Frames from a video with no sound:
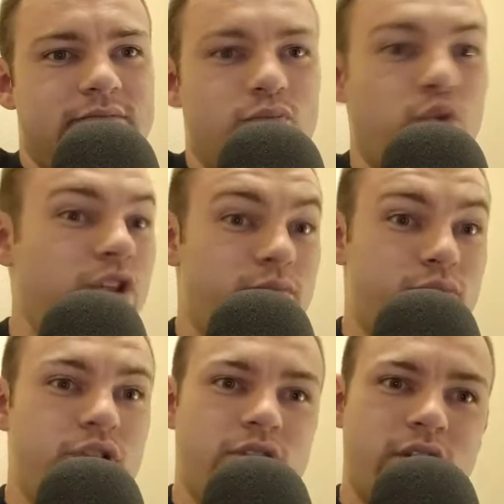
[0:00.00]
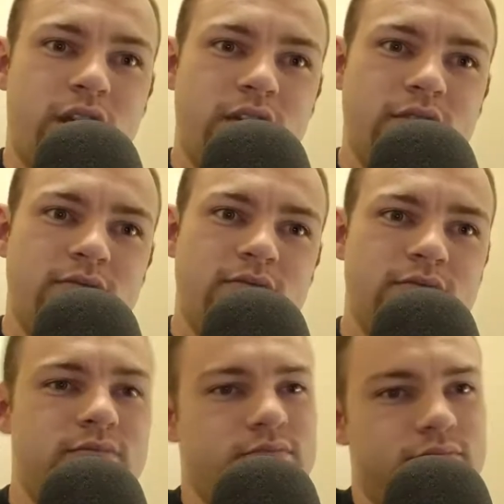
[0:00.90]
Really appreciate
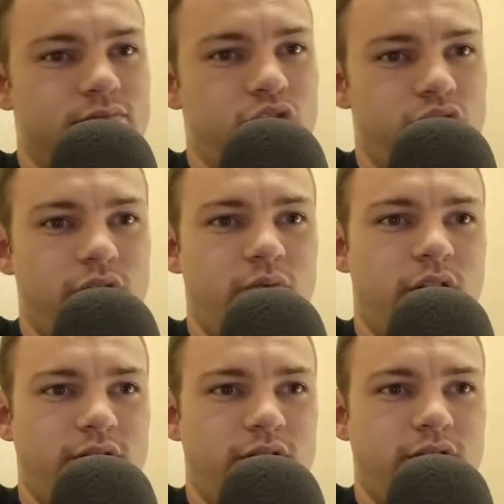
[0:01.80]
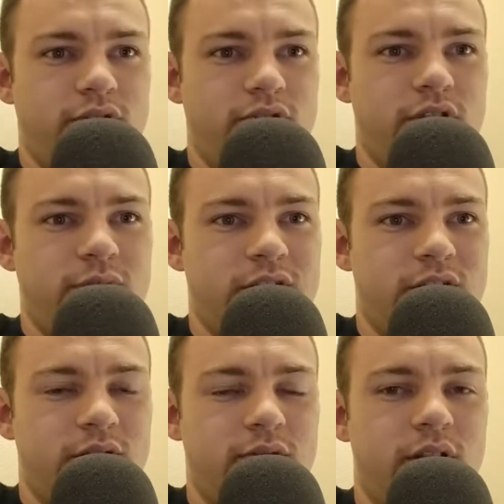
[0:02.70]
when she watches the stream, you know.